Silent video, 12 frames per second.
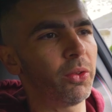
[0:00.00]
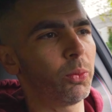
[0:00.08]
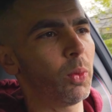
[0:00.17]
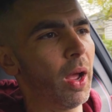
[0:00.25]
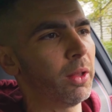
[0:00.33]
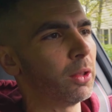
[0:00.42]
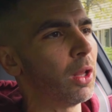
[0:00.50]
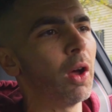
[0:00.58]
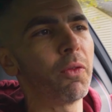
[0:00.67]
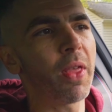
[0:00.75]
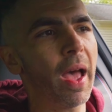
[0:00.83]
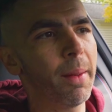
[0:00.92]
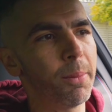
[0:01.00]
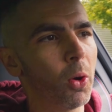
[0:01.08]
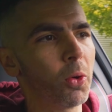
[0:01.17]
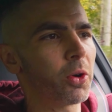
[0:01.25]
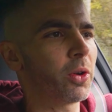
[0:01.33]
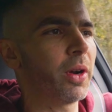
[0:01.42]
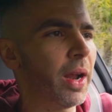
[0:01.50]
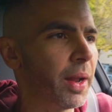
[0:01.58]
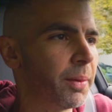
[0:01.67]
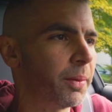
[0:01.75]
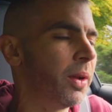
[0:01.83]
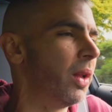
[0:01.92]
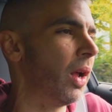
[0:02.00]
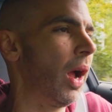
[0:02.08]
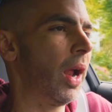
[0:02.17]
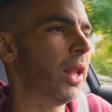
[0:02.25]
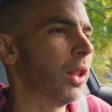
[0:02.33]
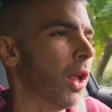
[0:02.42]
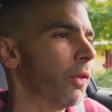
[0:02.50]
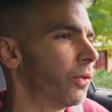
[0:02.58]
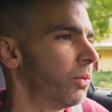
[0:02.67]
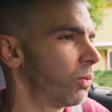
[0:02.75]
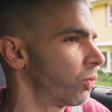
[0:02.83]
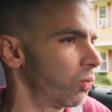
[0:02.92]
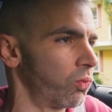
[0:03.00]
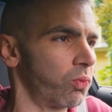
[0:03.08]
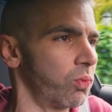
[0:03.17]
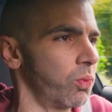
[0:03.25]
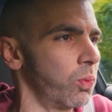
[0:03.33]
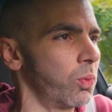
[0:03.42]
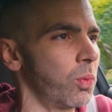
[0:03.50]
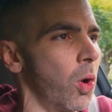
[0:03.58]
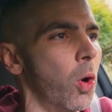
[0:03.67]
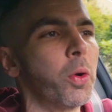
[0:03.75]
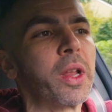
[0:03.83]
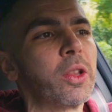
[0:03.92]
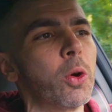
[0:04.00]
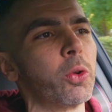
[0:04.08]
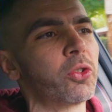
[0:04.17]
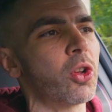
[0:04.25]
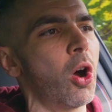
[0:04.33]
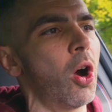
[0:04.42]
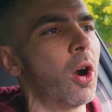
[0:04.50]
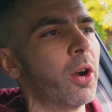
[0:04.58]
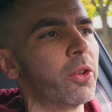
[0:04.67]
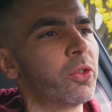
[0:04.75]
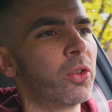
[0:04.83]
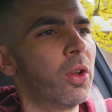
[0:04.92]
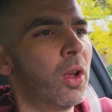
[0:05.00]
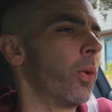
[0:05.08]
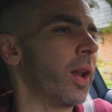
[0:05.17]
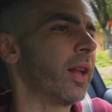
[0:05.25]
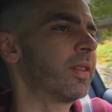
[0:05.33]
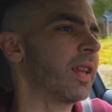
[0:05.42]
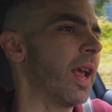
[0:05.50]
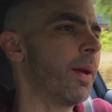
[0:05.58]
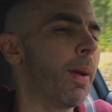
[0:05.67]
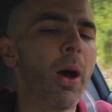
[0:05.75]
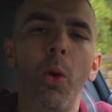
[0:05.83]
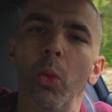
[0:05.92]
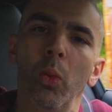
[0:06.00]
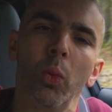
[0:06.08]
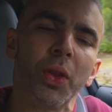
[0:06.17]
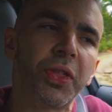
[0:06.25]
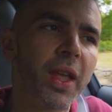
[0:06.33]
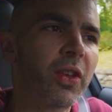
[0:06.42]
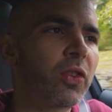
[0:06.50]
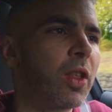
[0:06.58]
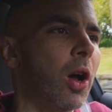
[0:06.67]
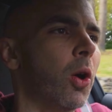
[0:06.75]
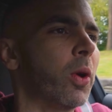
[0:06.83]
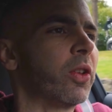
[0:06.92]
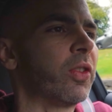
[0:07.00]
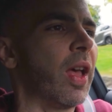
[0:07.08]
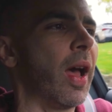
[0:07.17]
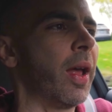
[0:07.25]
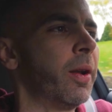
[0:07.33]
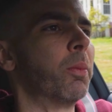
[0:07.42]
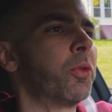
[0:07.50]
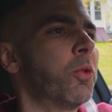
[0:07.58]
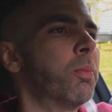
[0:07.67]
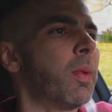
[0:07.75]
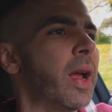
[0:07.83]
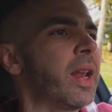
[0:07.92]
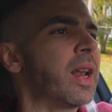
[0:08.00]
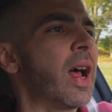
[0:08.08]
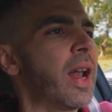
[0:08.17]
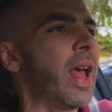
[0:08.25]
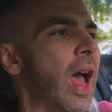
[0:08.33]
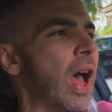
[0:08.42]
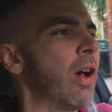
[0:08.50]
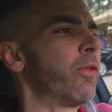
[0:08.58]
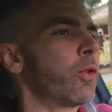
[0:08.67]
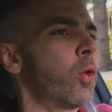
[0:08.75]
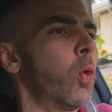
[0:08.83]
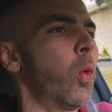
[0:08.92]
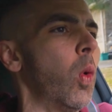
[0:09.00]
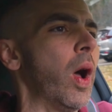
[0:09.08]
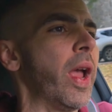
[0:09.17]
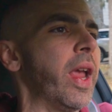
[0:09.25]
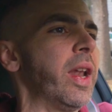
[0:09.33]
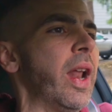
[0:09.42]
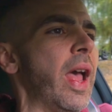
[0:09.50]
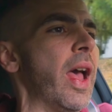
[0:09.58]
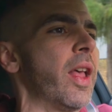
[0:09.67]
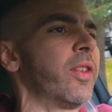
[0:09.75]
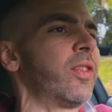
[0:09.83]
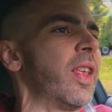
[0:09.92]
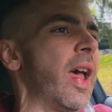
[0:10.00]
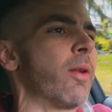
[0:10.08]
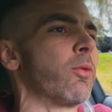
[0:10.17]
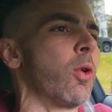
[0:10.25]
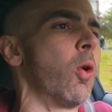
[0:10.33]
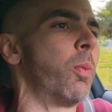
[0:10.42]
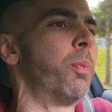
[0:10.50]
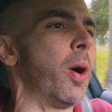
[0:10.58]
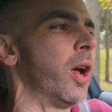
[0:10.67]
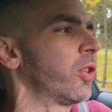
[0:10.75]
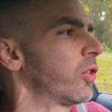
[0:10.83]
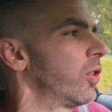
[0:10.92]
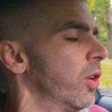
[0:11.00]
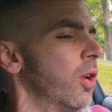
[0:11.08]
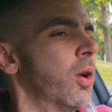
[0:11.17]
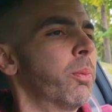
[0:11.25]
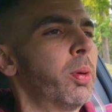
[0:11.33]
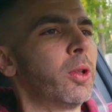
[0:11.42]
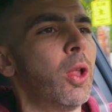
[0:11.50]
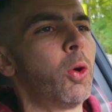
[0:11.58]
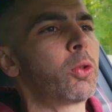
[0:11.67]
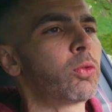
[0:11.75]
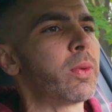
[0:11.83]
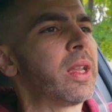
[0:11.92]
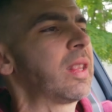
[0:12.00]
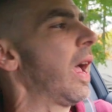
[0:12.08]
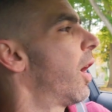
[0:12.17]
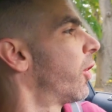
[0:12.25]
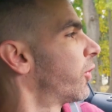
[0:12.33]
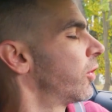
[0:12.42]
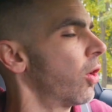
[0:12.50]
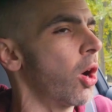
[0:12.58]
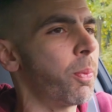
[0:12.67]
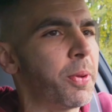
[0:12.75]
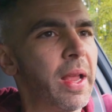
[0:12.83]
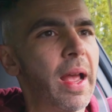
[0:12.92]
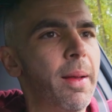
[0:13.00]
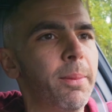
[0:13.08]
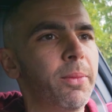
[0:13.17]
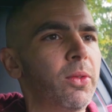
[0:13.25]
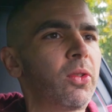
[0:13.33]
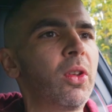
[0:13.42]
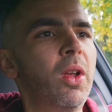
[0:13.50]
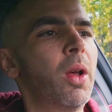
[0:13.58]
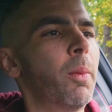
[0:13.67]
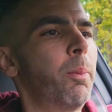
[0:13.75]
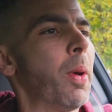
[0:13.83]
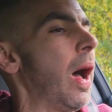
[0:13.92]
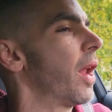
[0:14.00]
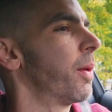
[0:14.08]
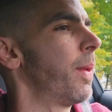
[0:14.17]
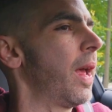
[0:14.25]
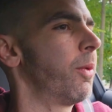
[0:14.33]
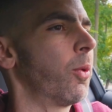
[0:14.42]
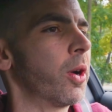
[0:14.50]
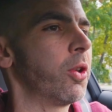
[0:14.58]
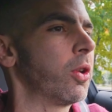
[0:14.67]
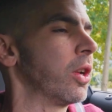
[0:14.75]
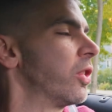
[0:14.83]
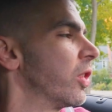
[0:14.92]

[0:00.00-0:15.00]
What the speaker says: I love that motor, and I love owning those cars. What I'd say about with this though is that you might not have quite as that robust below 3,000 RPMs bottom end where you can